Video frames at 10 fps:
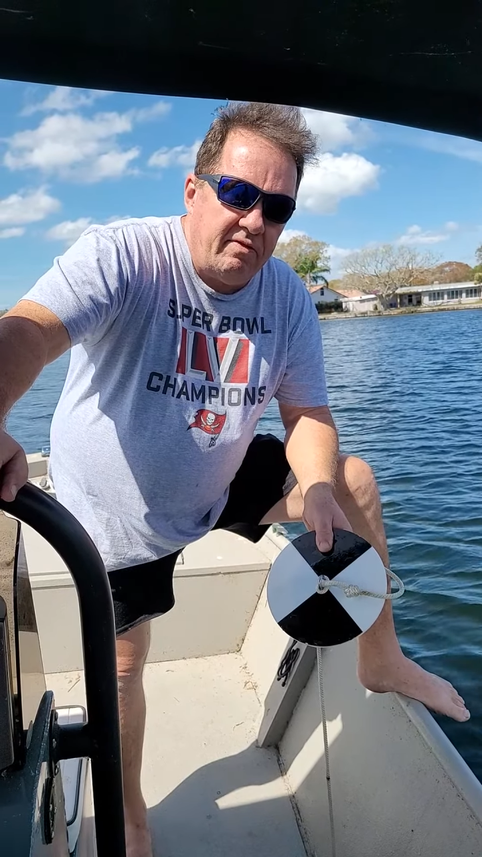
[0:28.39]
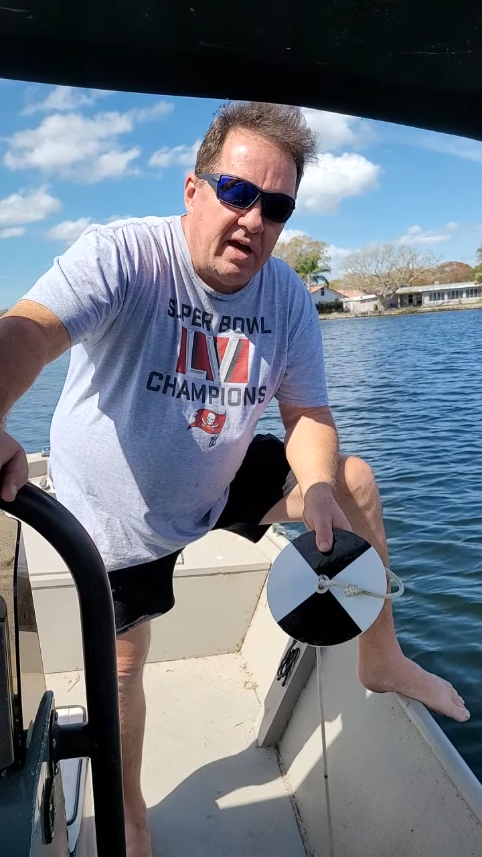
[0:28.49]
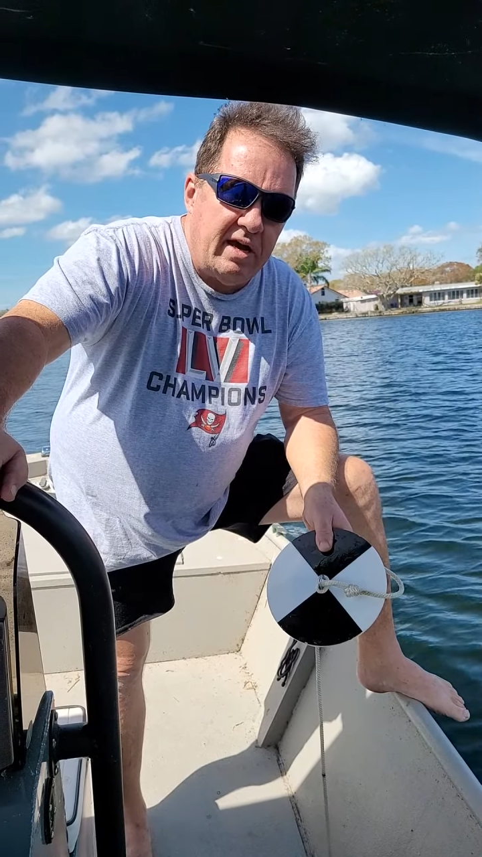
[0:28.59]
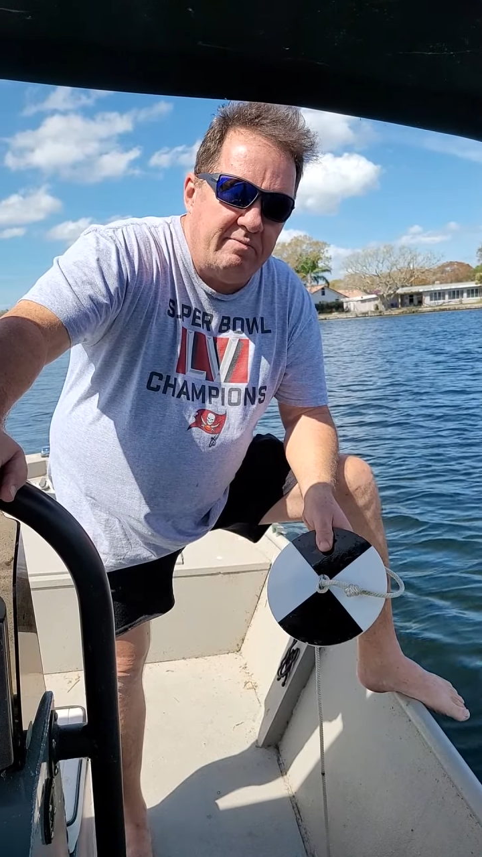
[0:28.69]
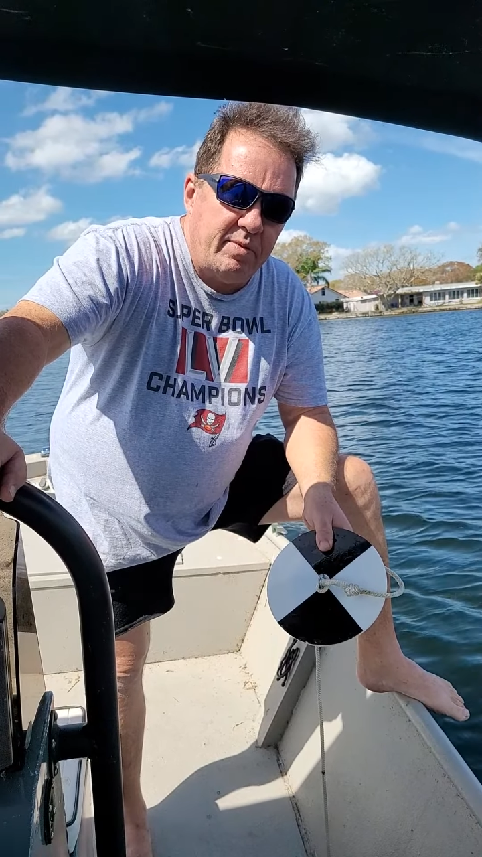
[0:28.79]

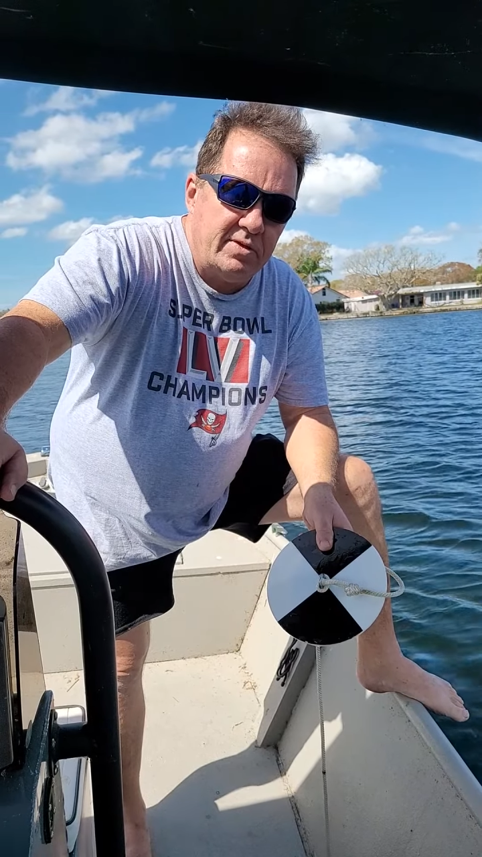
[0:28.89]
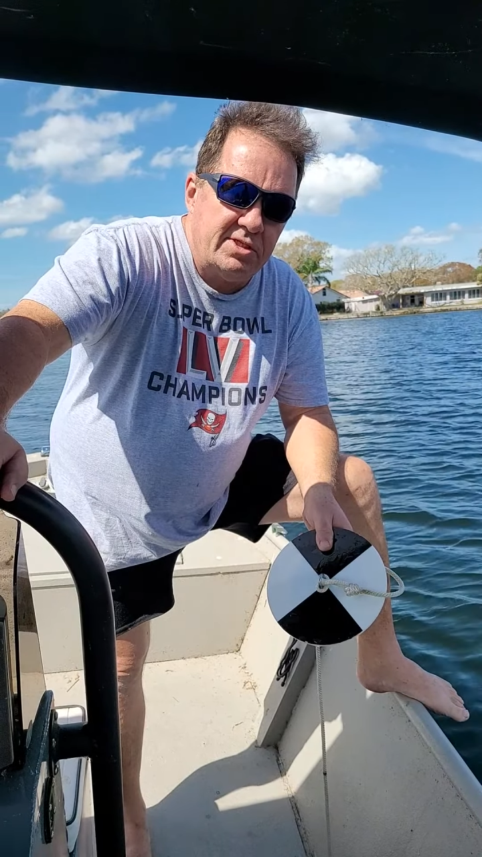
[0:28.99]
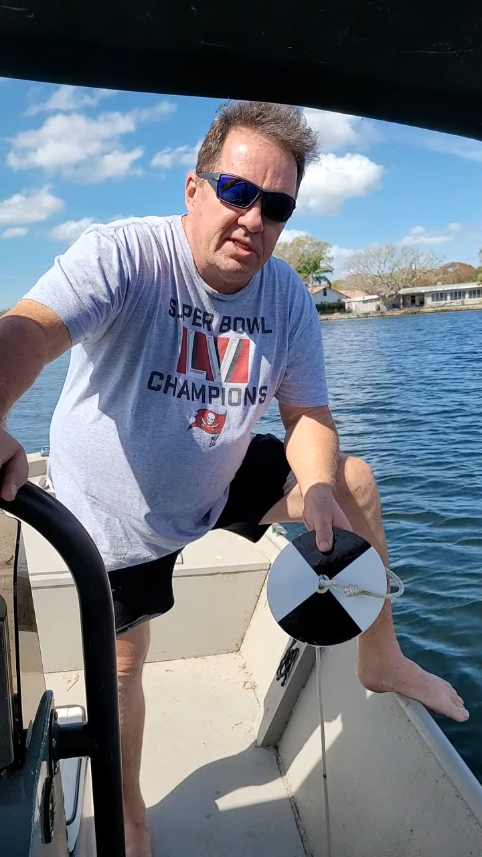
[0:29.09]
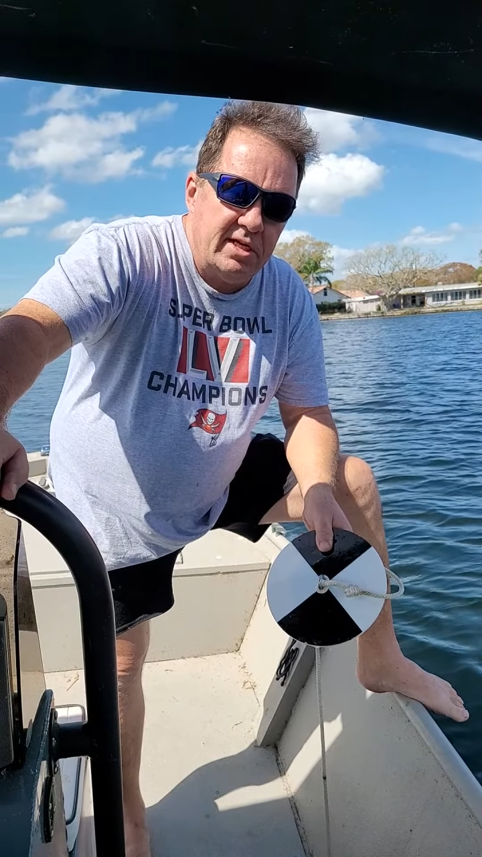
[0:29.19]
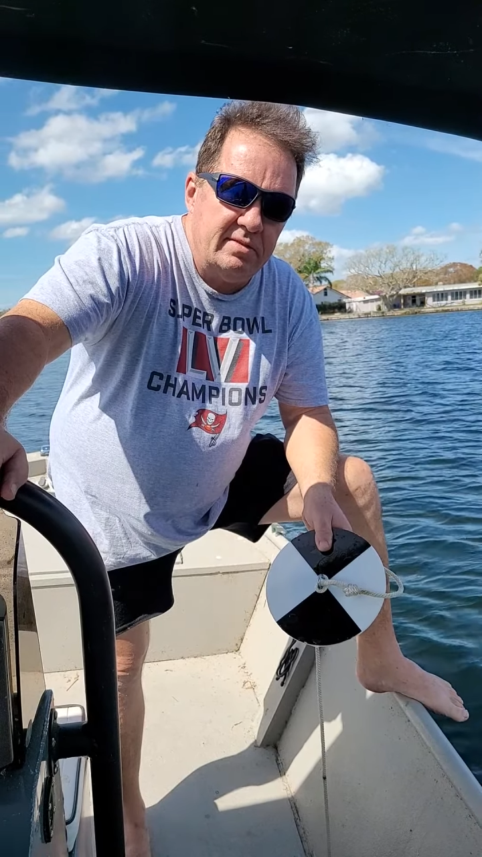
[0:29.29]

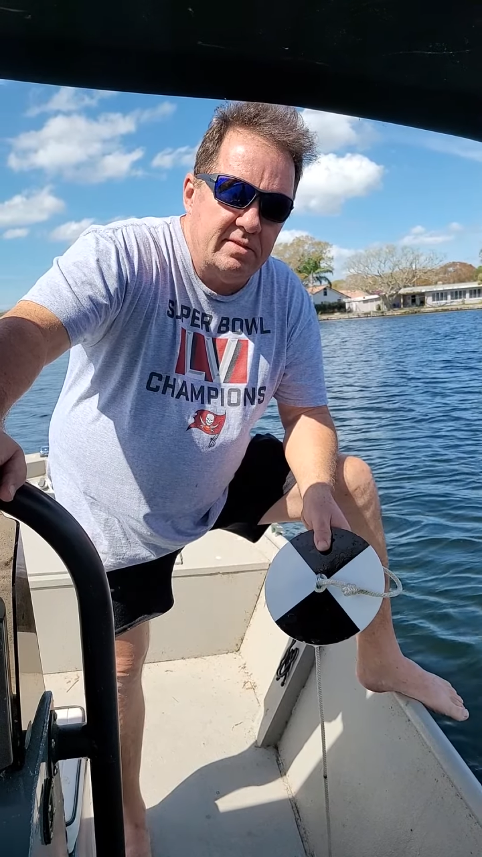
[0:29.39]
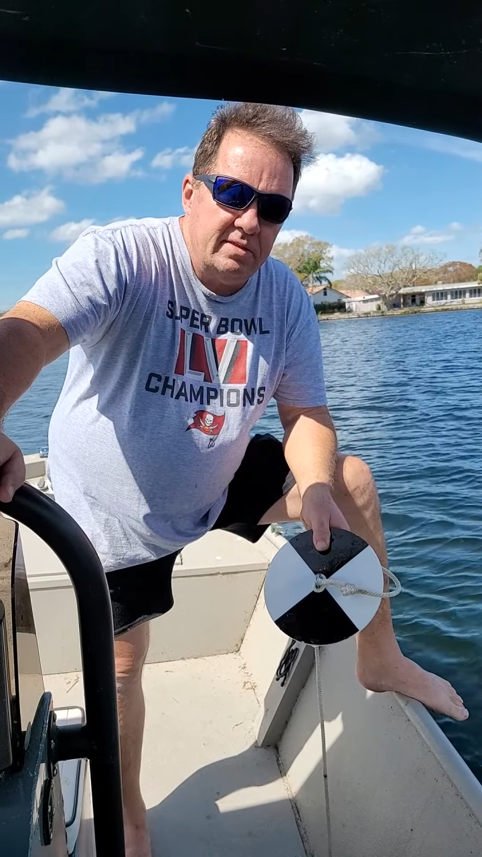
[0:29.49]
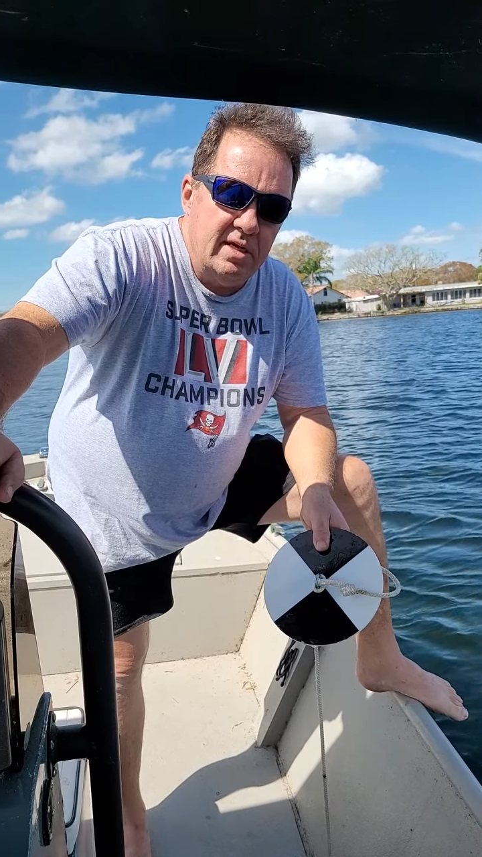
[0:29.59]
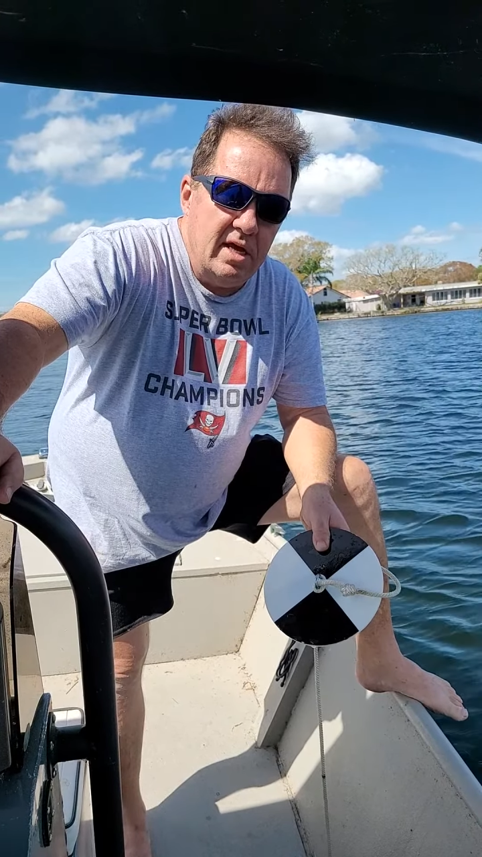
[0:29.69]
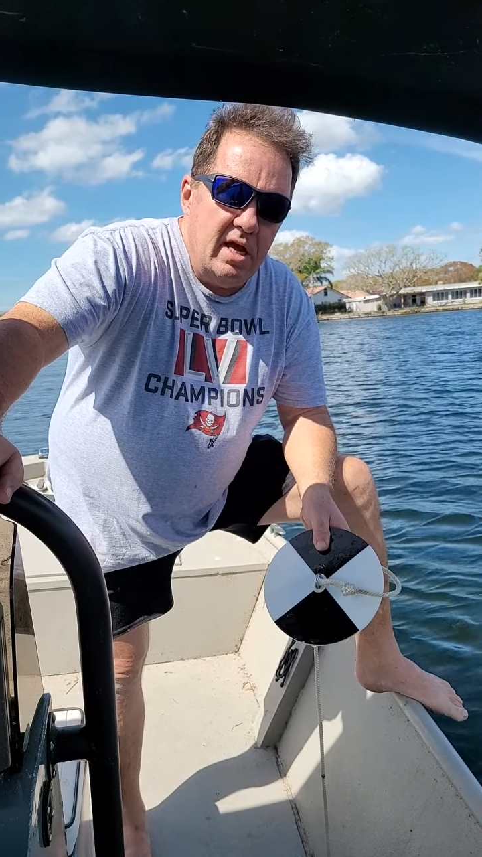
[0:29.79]
5%